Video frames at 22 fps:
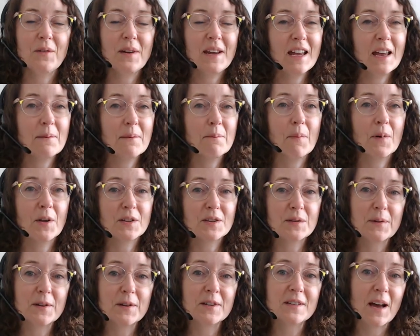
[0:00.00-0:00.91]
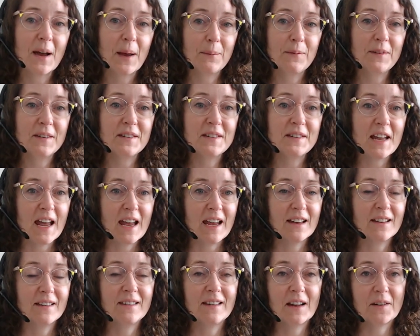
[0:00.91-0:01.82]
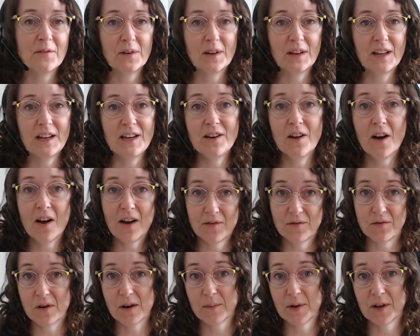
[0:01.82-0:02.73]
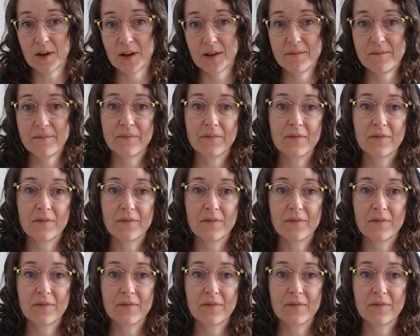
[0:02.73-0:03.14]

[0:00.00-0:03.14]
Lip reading: it multiple times a day is definitely not normal.